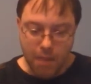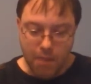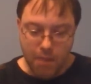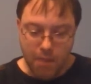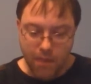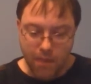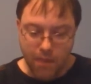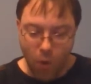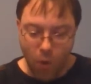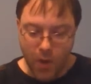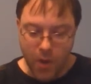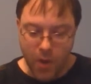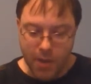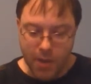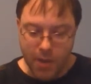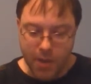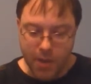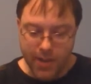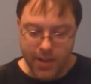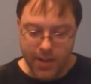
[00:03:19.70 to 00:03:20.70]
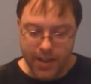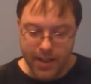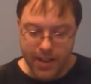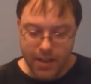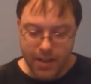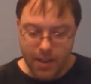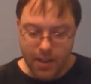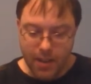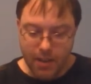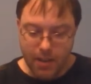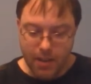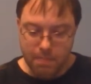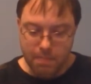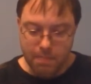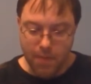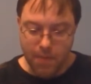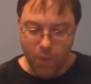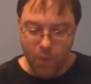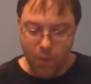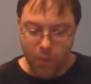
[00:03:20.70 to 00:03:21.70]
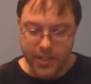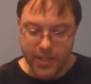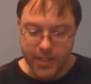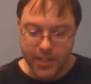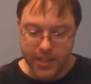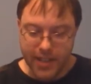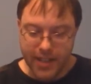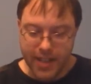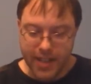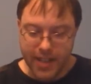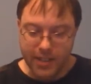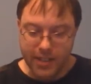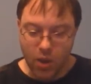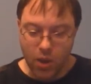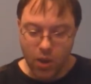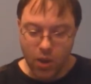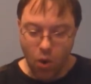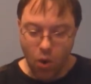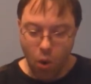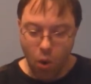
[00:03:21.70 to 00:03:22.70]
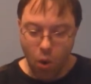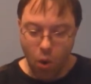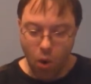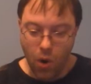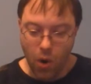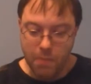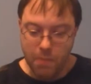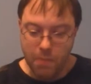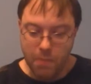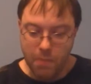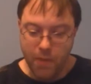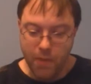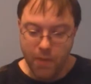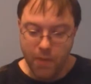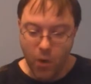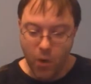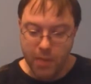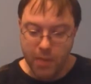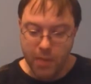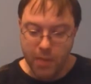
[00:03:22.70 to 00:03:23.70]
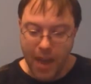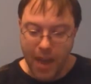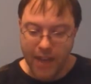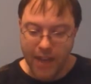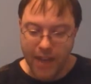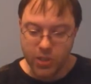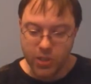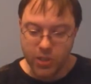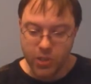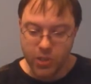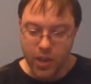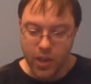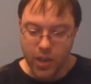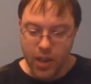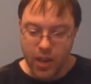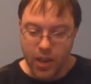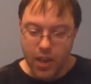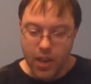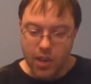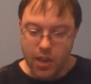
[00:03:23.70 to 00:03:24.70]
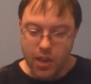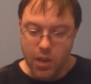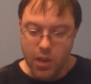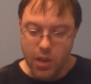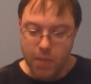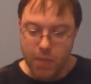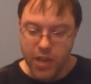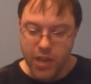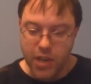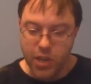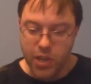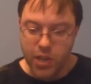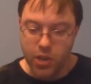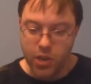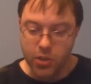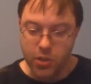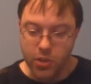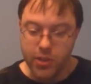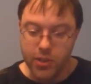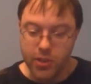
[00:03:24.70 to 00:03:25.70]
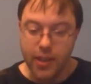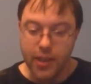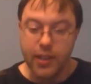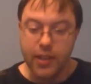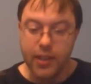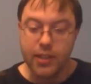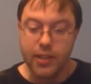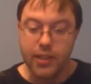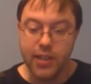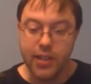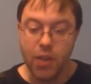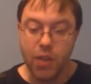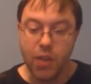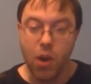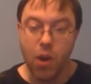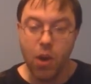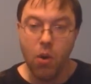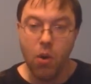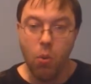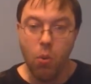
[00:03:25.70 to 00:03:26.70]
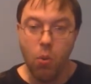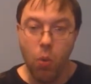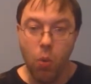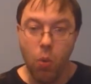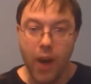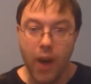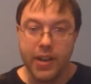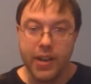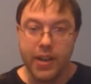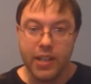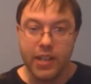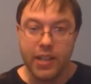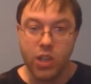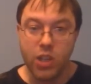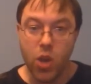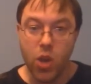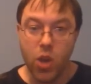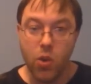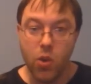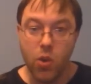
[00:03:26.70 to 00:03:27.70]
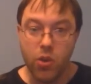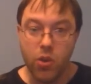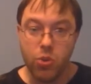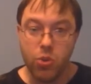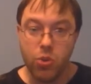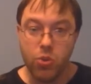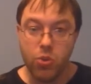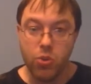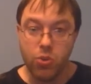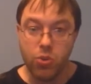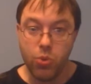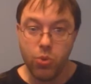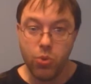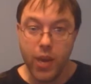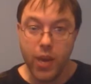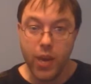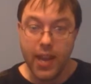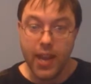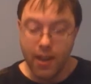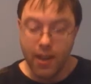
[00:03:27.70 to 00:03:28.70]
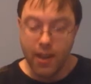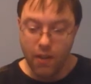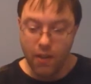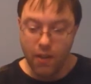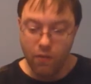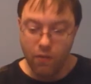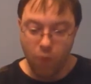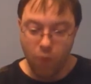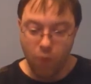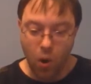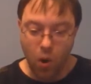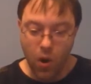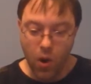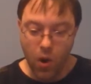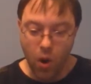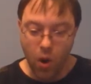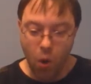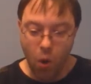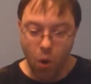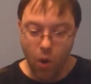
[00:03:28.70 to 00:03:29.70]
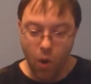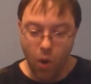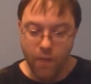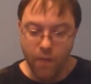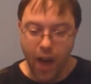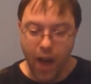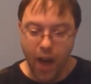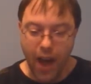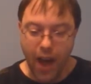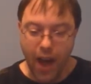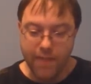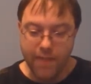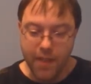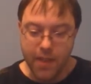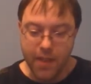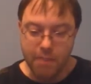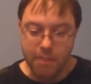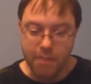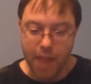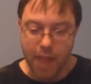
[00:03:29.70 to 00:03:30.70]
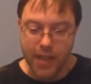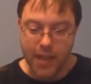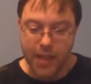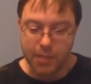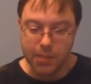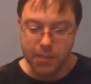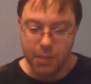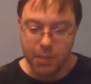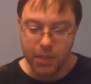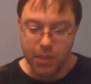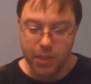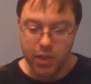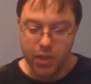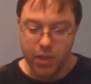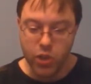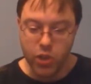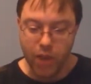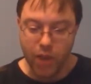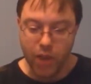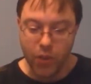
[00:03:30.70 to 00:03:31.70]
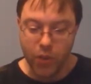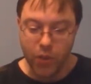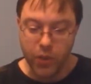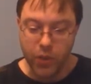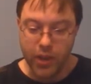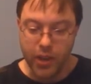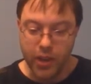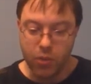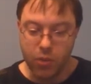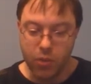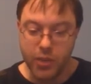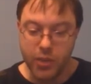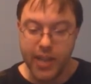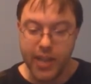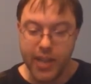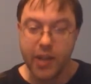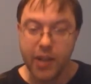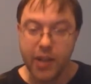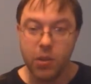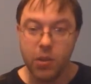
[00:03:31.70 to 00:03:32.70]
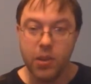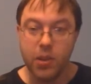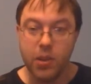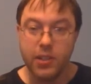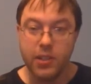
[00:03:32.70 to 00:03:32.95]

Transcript: Before the period, before the set, or before the match, you may choose 0, 1, 2, 3, 4, or 5 maximum shuffled recycles.